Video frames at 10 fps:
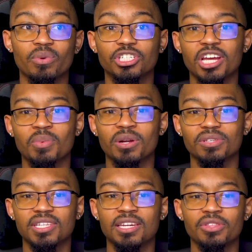Like, we check, we
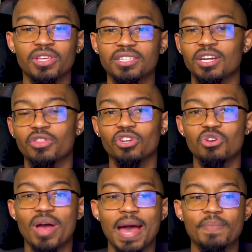don't see anything. Has anything
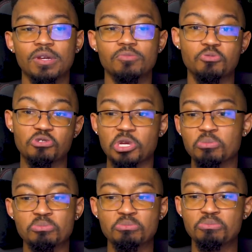new happened? I was like,
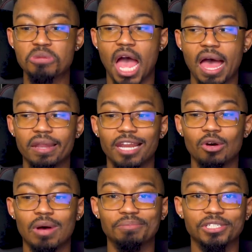
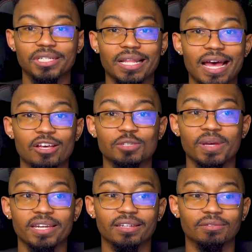no, I'm just in the house,
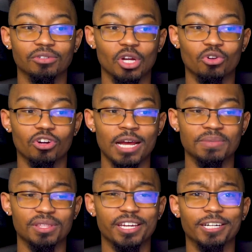man. No
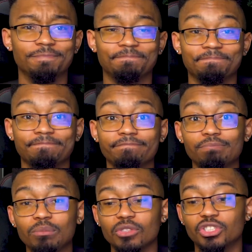crimes in there.
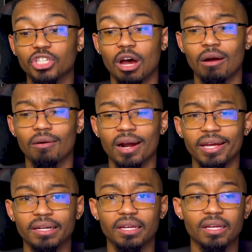He's like, all
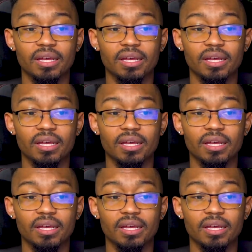right.